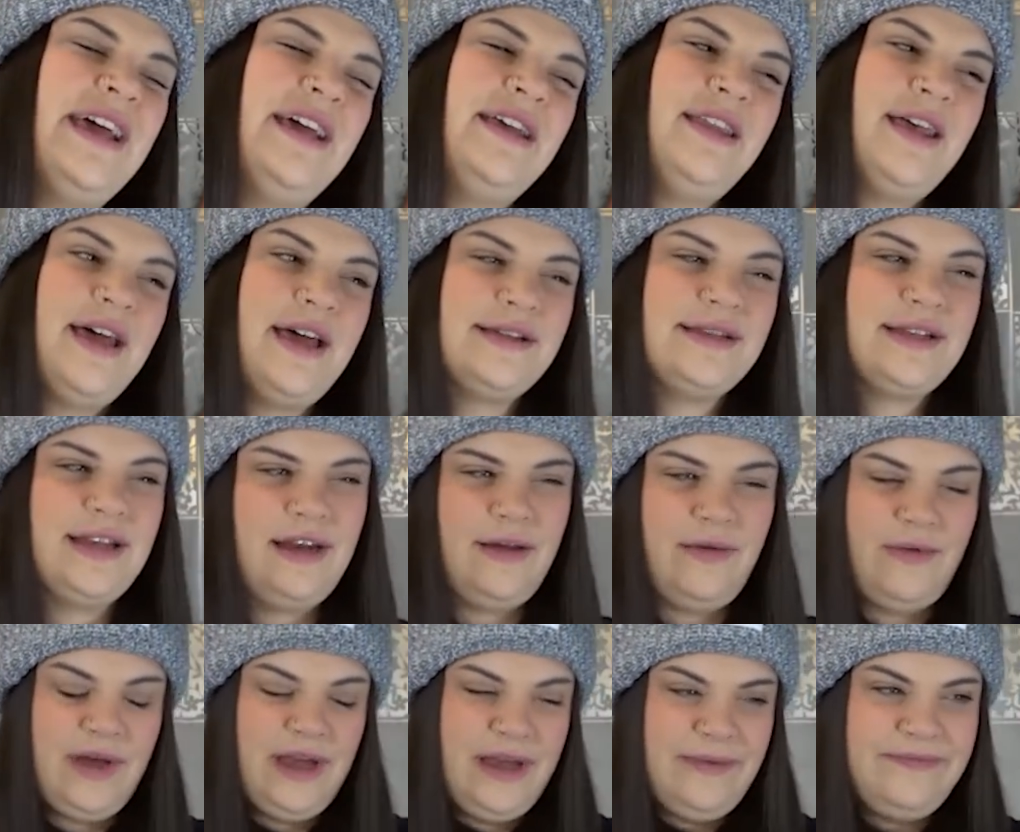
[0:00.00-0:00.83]
that class
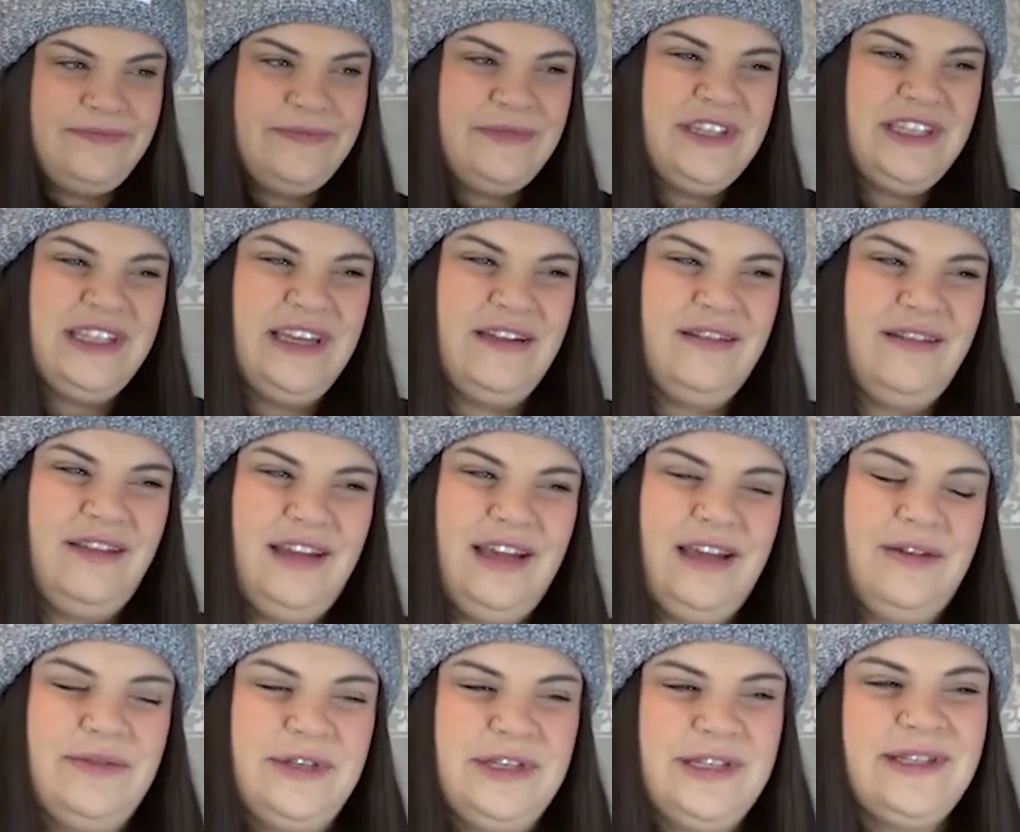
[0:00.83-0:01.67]
anyway. Sounded
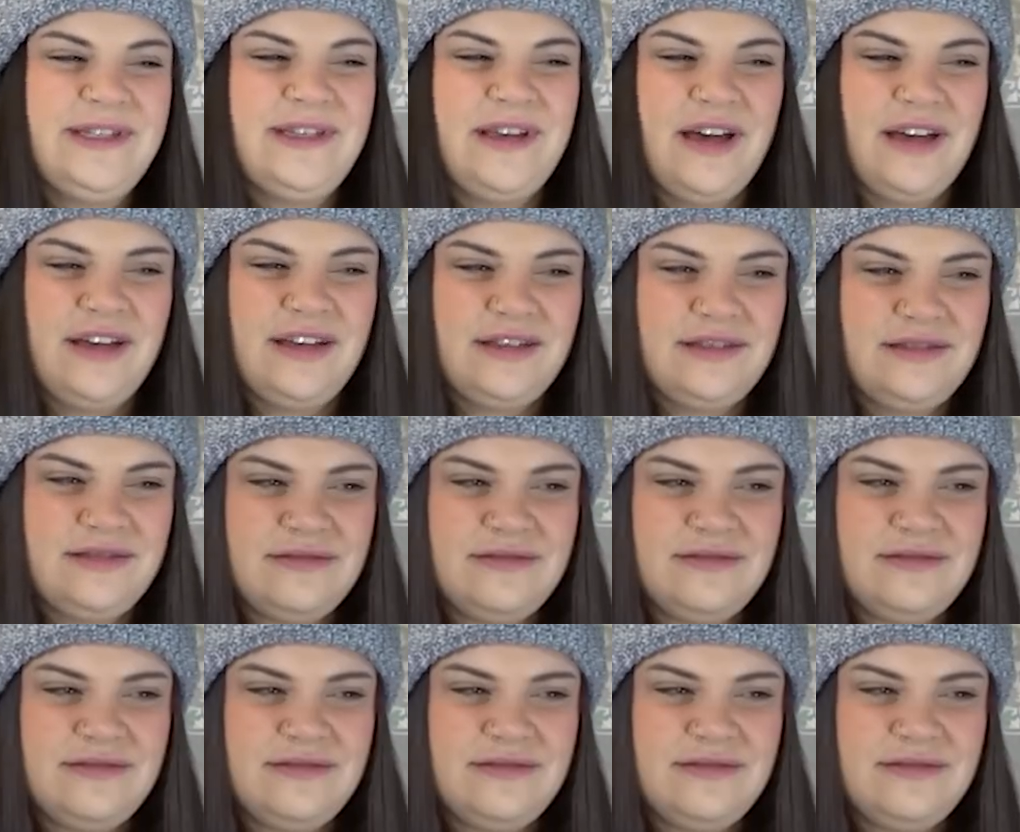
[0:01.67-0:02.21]
like it would suck.